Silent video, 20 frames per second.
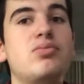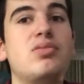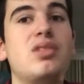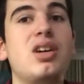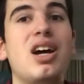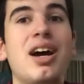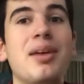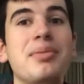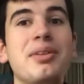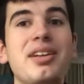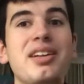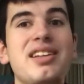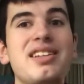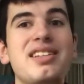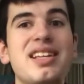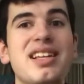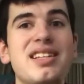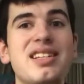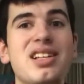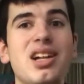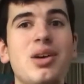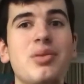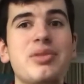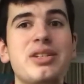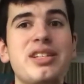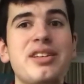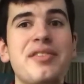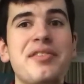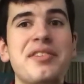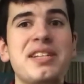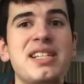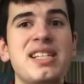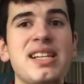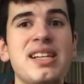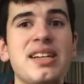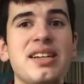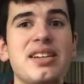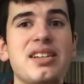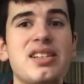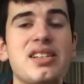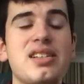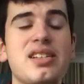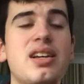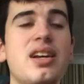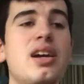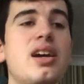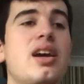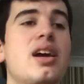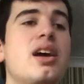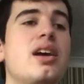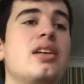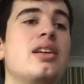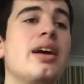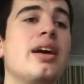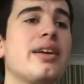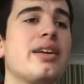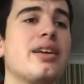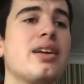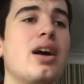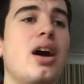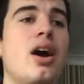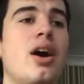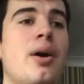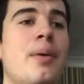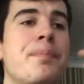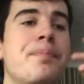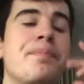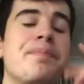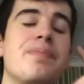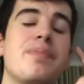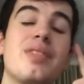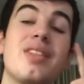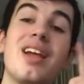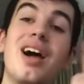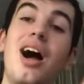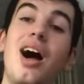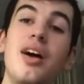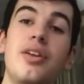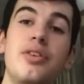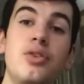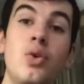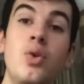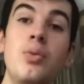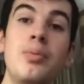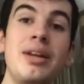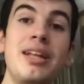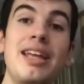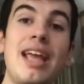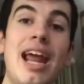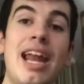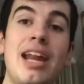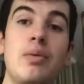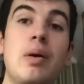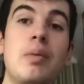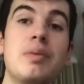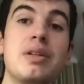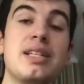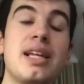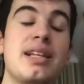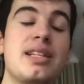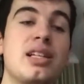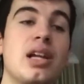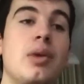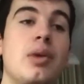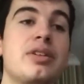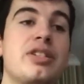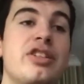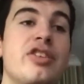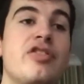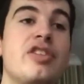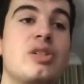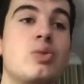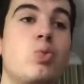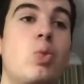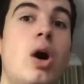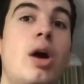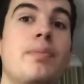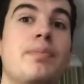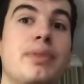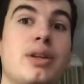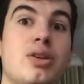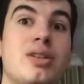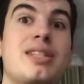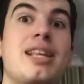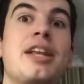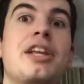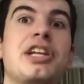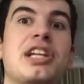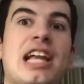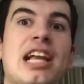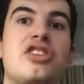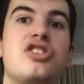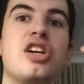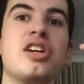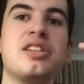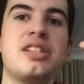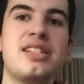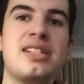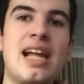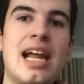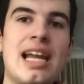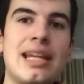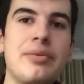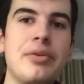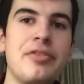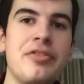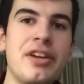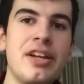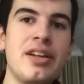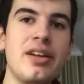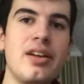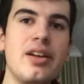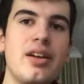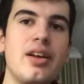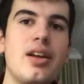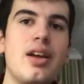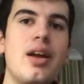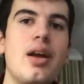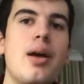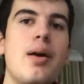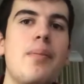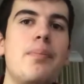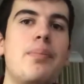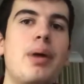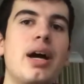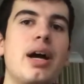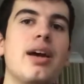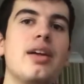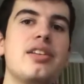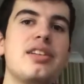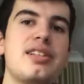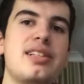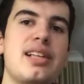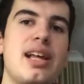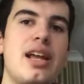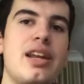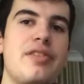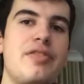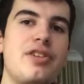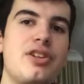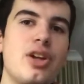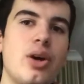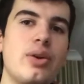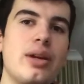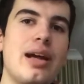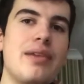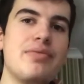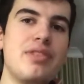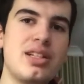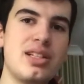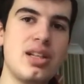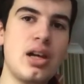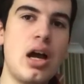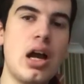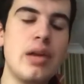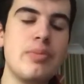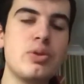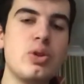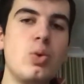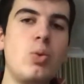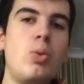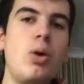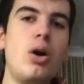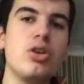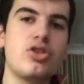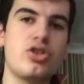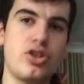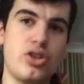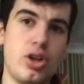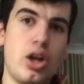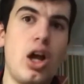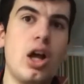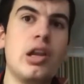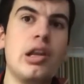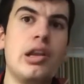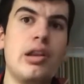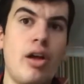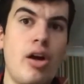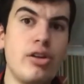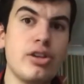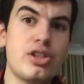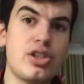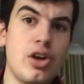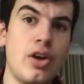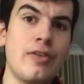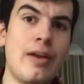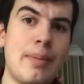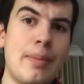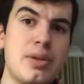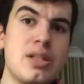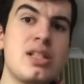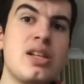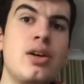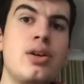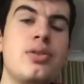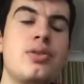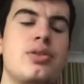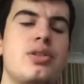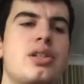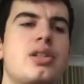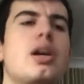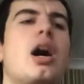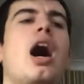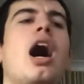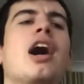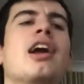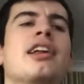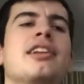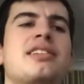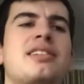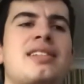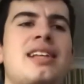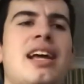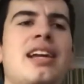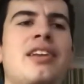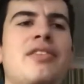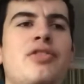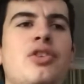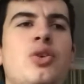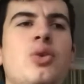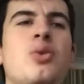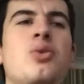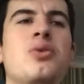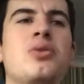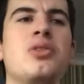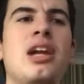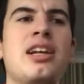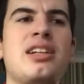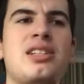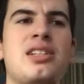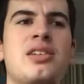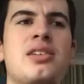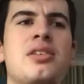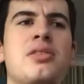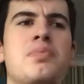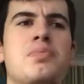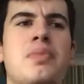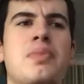going to say start with Series 6. Like, normally anyone would say start with Series 1 because then you can actually understand everything. But I understand if you don't have the time to watch a lot of episodes. I understand if you like to